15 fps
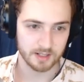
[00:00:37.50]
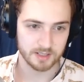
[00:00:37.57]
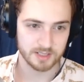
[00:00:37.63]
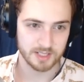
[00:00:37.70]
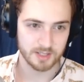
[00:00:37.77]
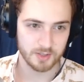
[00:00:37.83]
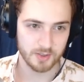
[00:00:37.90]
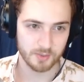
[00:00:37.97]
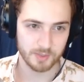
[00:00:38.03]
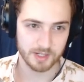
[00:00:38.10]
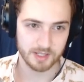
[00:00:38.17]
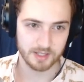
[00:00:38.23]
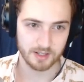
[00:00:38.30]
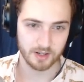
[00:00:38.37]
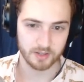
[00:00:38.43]

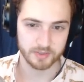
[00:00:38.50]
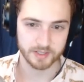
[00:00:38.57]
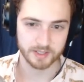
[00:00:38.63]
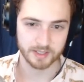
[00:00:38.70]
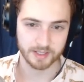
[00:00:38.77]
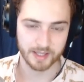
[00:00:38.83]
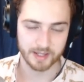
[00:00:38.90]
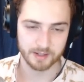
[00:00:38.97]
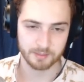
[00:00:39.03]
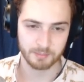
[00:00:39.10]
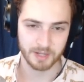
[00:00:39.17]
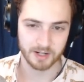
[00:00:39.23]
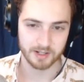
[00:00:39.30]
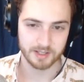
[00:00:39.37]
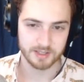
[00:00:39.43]
D3 on the Latin
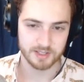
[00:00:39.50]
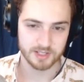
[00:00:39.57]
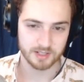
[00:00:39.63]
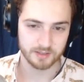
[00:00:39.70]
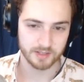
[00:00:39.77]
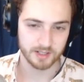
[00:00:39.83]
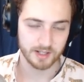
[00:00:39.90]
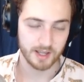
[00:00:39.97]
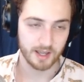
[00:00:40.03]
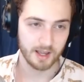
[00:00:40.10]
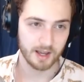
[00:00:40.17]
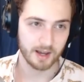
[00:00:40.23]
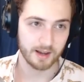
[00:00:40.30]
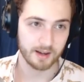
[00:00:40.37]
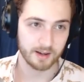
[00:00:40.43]
American server.
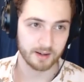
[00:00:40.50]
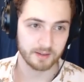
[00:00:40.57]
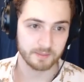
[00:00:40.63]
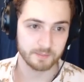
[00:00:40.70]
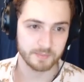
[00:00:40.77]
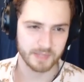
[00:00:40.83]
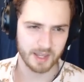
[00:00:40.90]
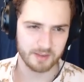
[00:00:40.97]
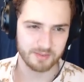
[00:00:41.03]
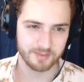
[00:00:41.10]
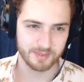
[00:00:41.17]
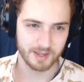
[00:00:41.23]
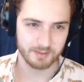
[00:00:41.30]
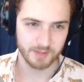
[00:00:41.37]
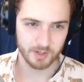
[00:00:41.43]

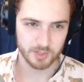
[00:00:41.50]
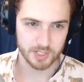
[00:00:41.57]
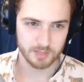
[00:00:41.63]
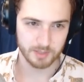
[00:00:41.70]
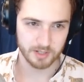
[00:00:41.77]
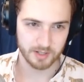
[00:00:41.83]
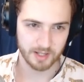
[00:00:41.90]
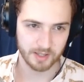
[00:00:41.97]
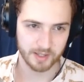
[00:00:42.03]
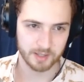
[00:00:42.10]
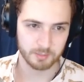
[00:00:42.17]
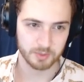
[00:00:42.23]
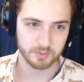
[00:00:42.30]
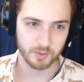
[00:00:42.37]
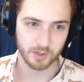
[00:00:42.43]
I've coached someone on
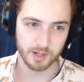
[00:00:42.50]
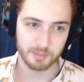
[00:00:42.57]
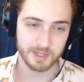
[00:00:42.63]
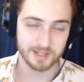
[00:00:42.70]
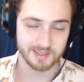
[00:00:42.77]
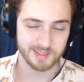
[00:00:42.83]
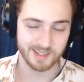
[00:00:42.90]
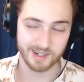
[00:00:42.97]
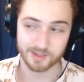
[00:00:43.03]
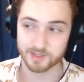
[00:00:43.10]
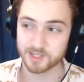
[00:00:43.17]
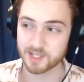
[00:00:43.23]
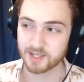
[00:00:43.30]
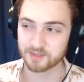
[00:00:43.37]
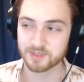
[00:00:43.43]
LAN before. I mean, it's
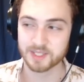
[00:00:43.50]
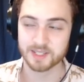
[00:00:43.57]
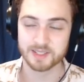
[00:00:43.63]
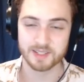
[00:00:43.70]
TFT.